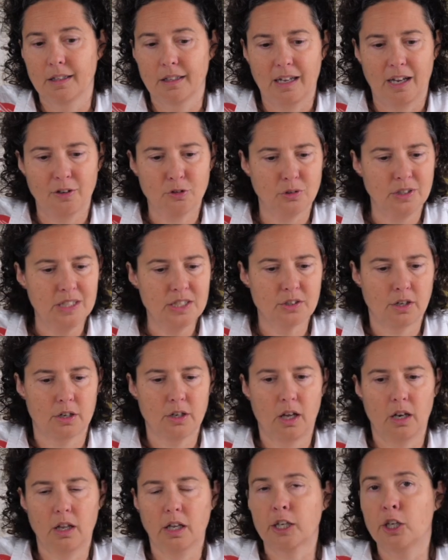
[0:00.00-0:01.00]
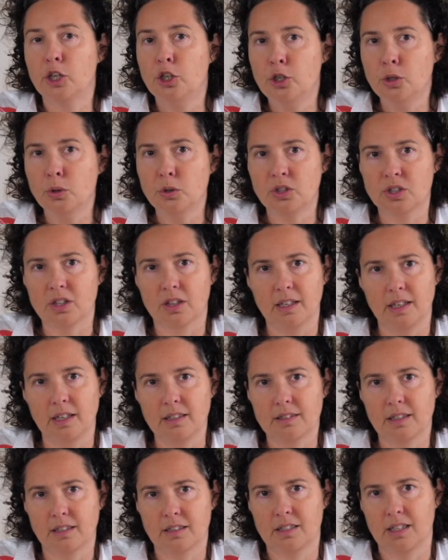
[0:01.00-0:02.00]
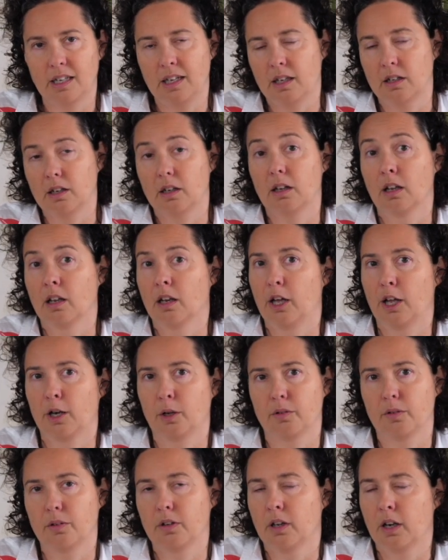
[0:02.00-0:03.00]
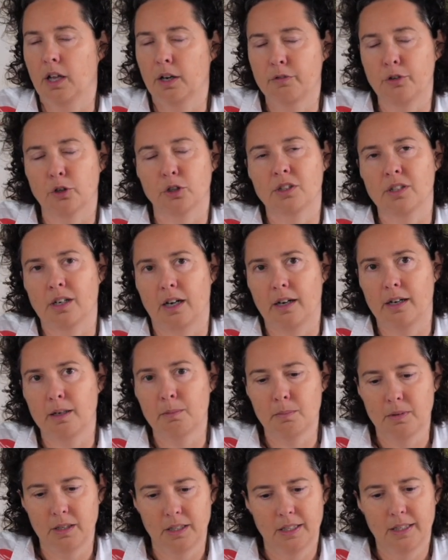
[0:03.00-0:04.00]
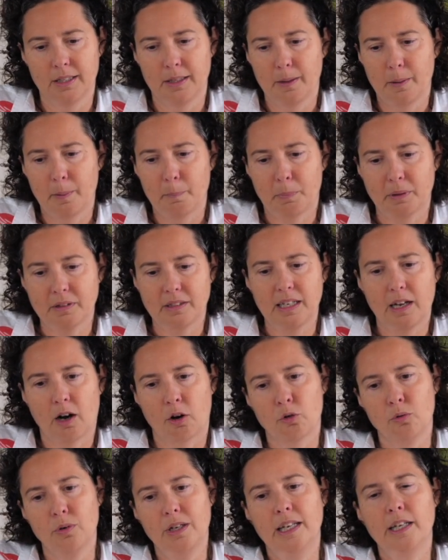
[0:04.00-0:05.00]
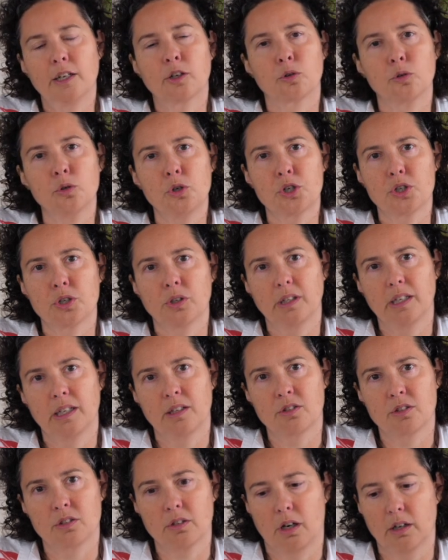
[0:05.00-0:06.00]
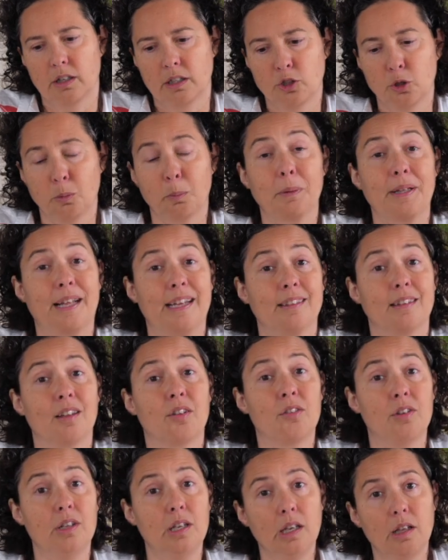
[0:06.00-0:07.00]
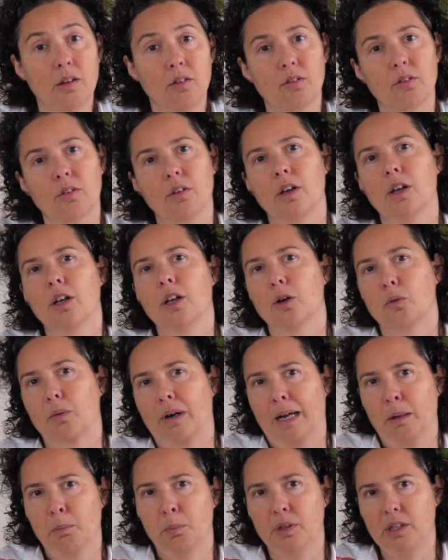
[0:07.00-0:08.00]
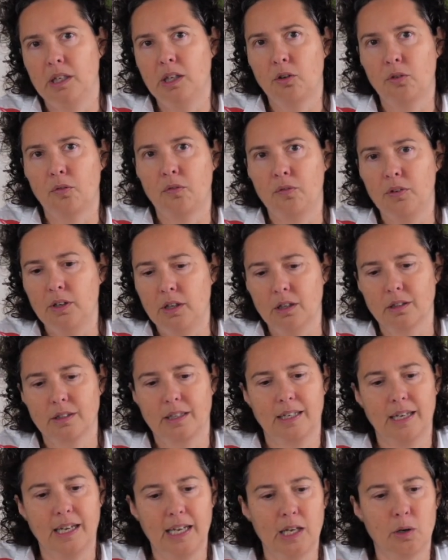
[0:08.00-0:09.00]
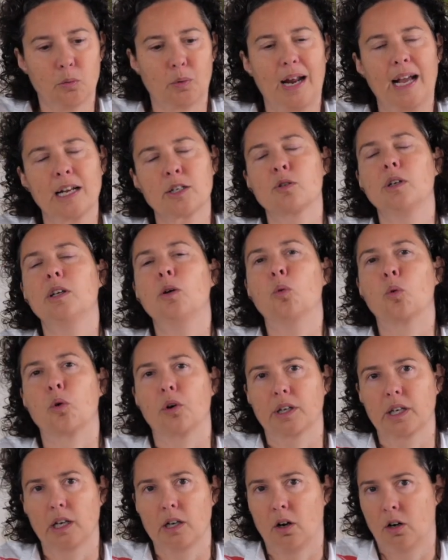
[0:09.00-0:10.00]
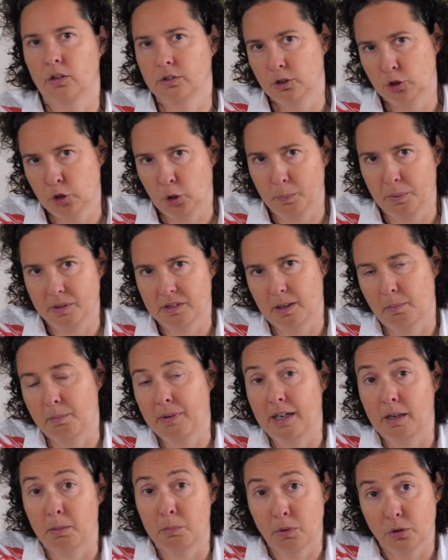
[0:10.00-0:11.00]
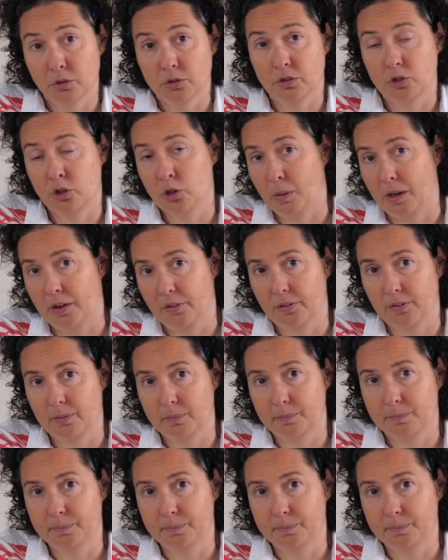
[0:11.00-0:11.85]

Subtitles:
And so these are not like huge things that take a lot of your time, but they are really crucial in starting to plant the seeds where employees feel that, hey, we're actually working on the topics that matter most to us.